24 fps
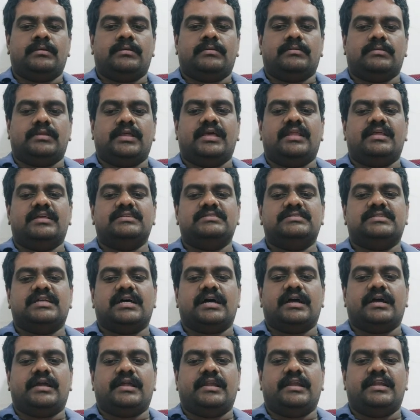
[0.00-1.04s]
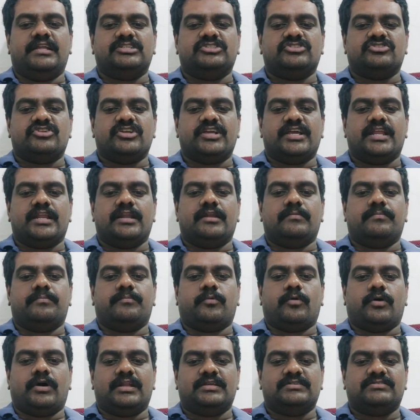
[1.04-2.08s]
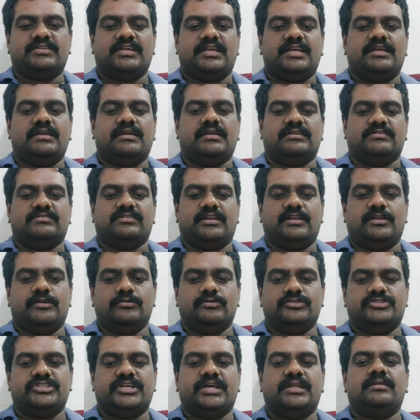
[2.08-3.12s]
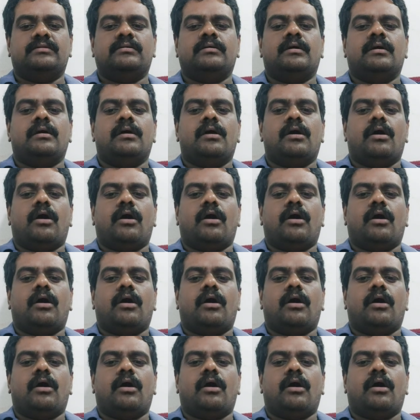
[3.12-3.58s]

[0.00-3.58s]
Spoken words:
There is the Industrial Policy Resolution